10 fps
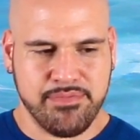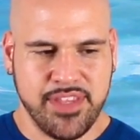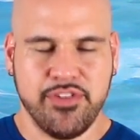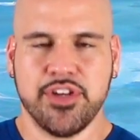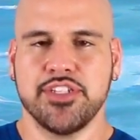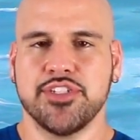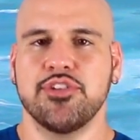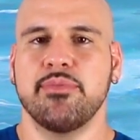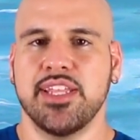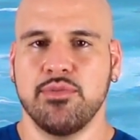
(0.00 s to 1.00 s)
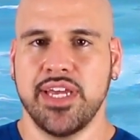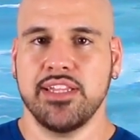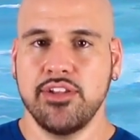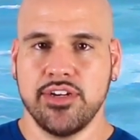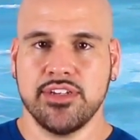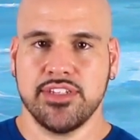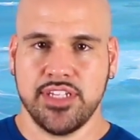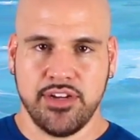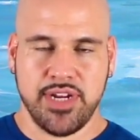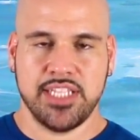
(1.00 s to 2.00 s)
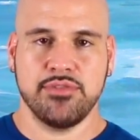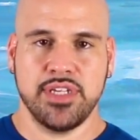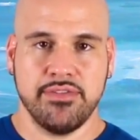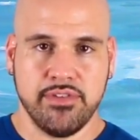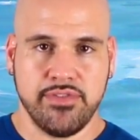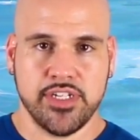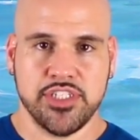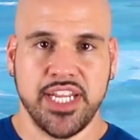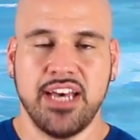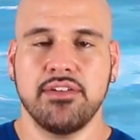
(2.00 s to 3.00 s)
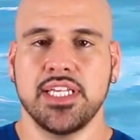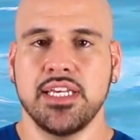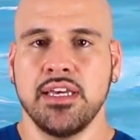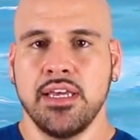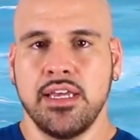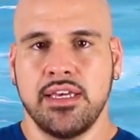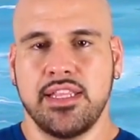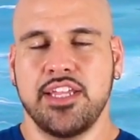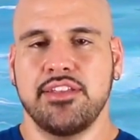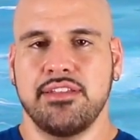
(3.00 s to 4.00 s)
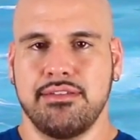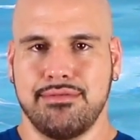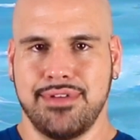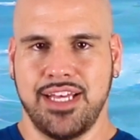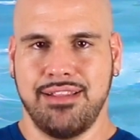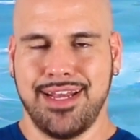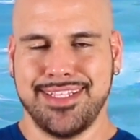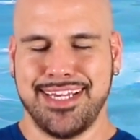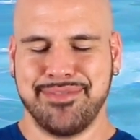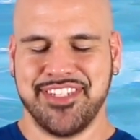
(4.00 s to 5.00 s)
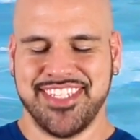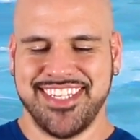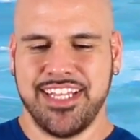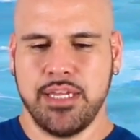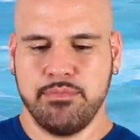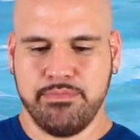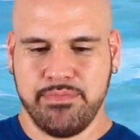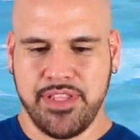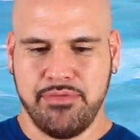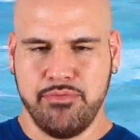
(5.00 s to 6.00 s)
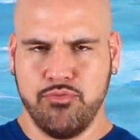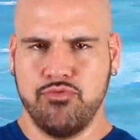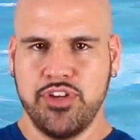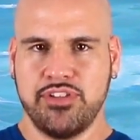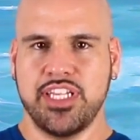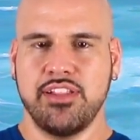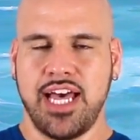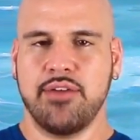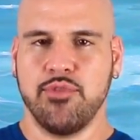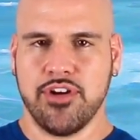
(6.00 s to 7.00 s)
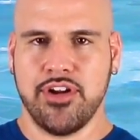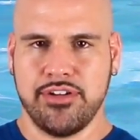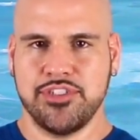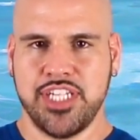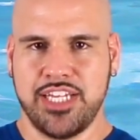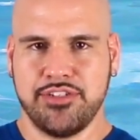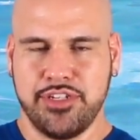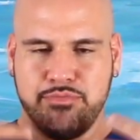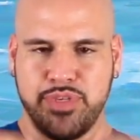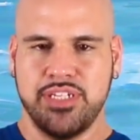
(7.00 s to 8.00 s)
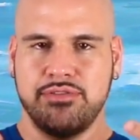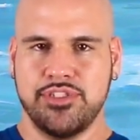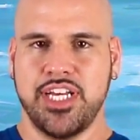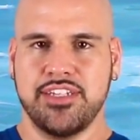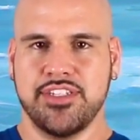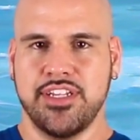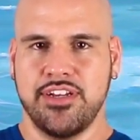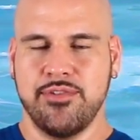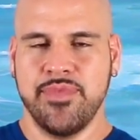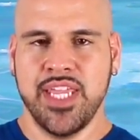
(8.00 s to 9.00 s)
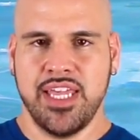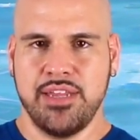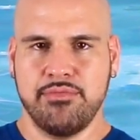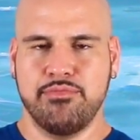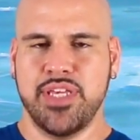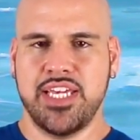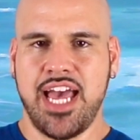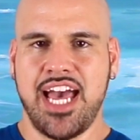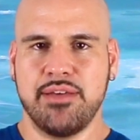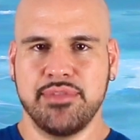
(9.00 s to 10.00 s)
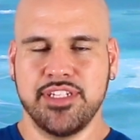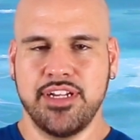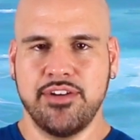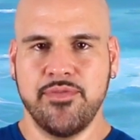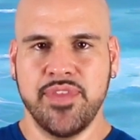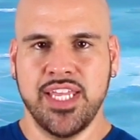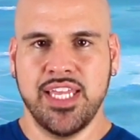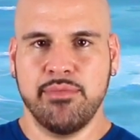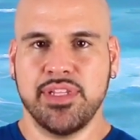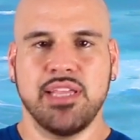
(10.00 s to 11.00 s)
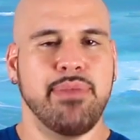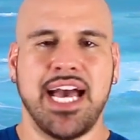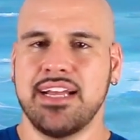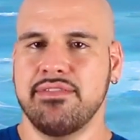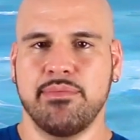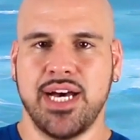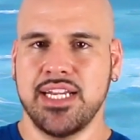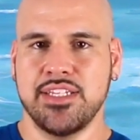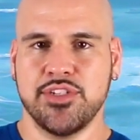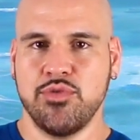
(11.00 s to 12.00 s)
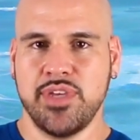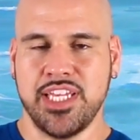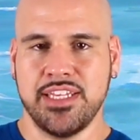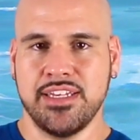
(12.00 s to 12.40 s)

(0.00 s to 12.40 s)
if you're concerned about the way it looks, not doing it for functionality, then a lot of times you see like really lot work on our chest, like big chest, and big abs, but the back of the body's so weak,